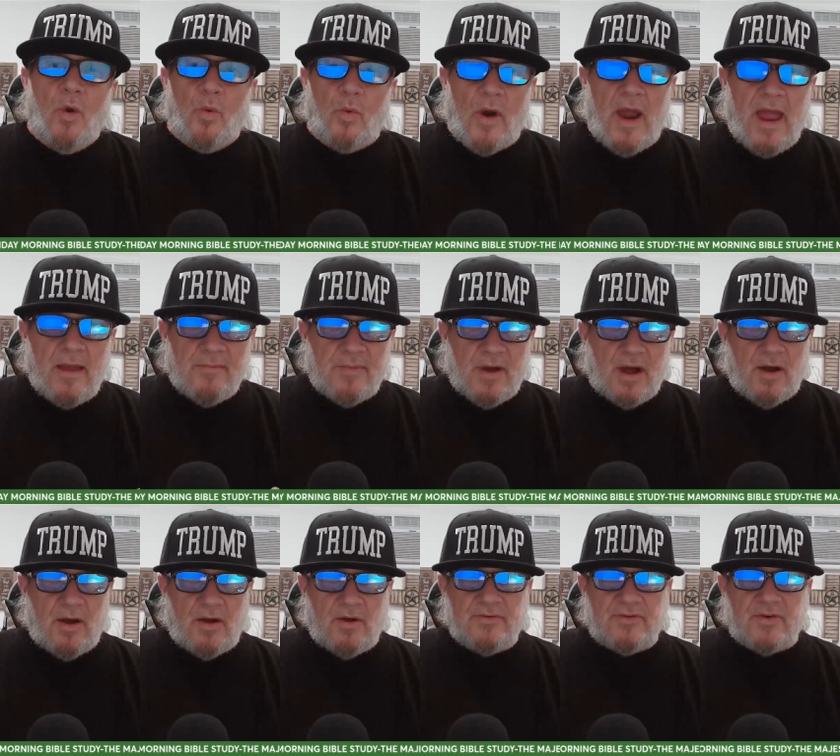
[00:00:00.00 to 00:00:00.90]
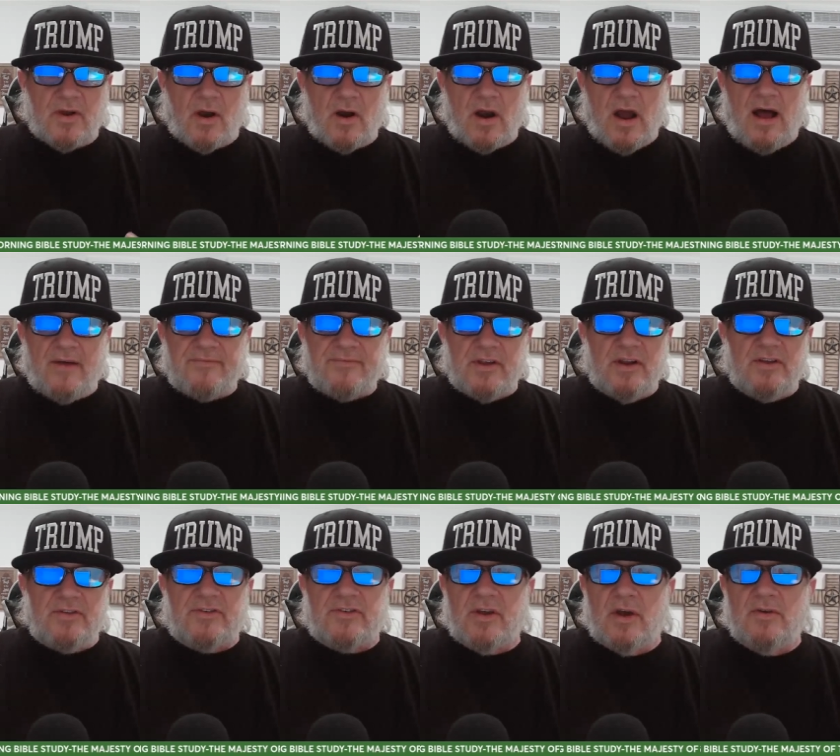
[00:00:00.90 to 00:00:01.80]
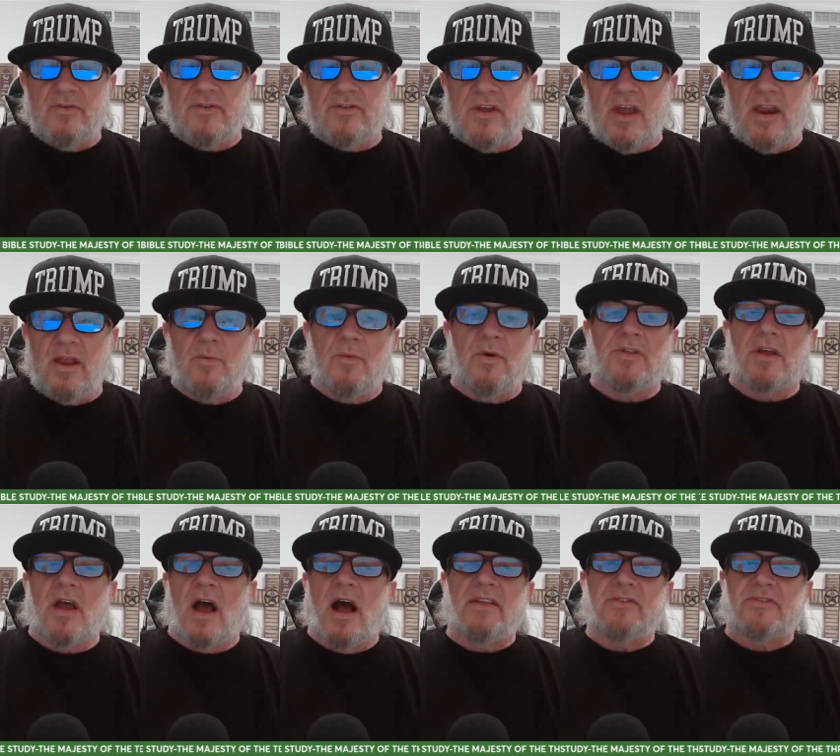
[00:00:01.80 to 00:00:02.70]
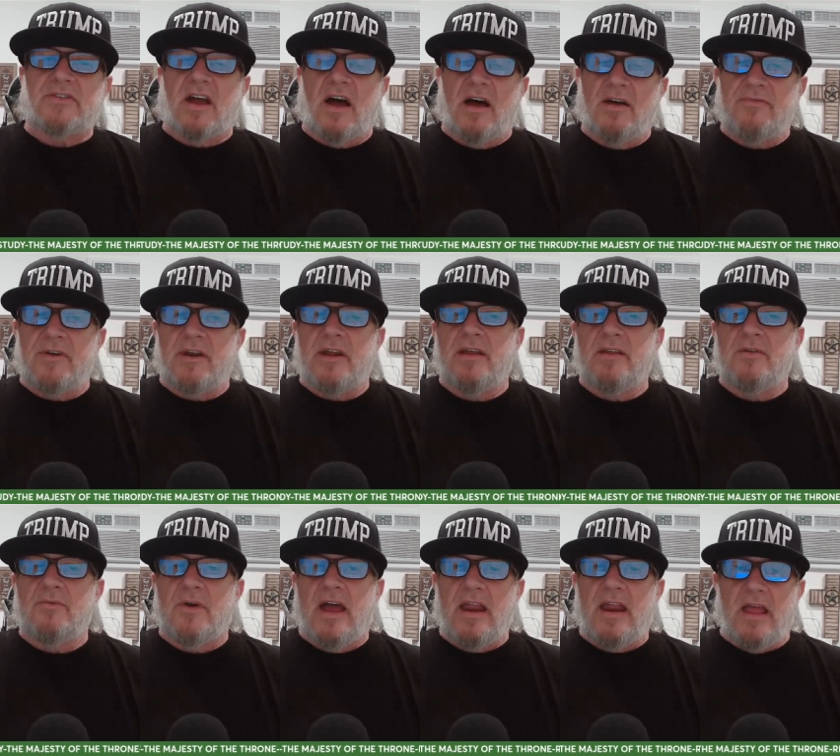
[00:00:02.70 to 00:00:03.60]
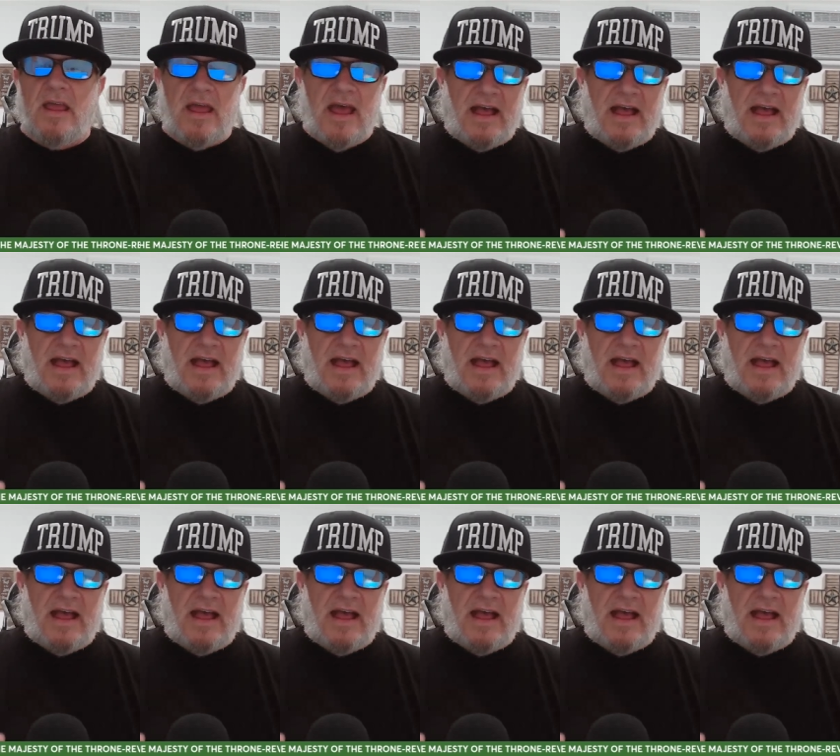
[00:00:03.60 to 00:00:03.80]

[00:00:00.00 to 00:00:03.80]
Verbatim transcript: Rainbows are often associated with God's covenant, right?